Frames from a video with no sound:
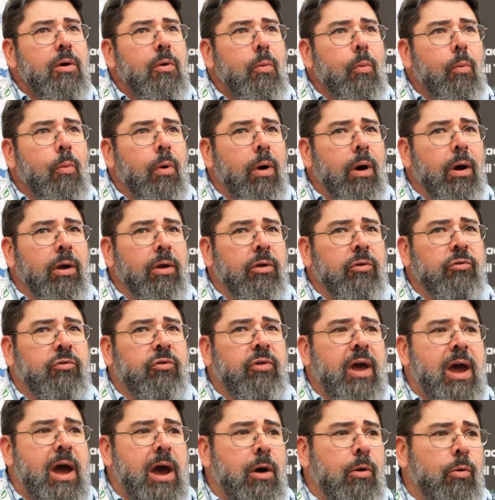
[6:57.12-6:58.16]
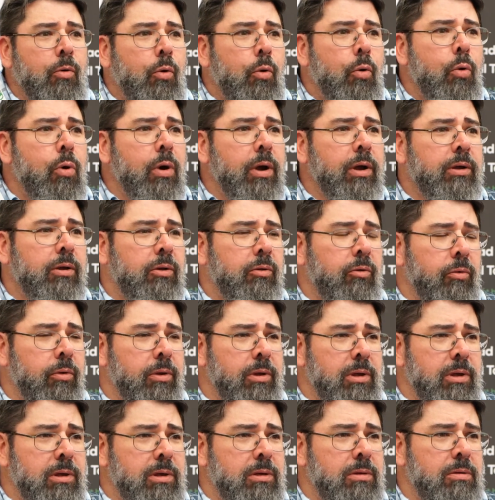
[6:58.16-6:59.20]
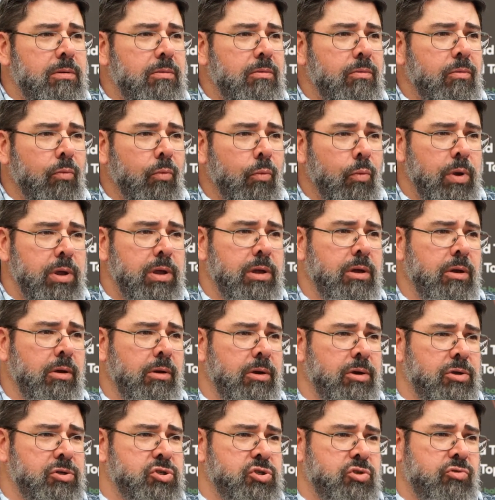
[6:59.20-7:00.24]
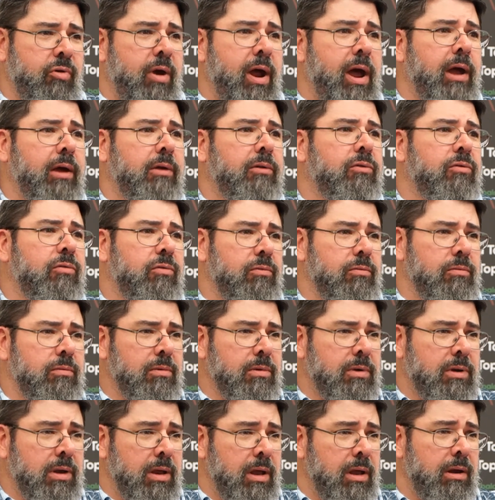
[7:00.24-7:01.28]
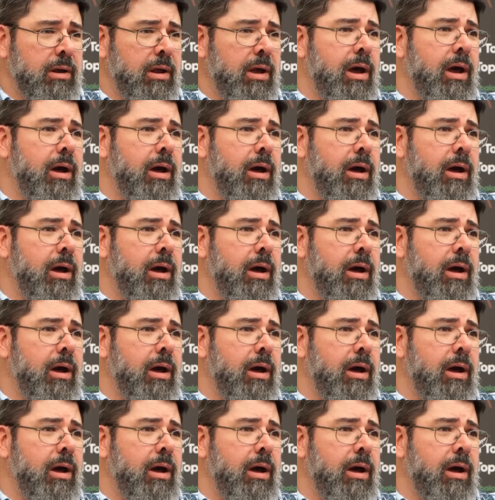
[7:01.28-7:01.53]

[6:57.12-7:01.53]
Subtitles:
was how quickly we could extract data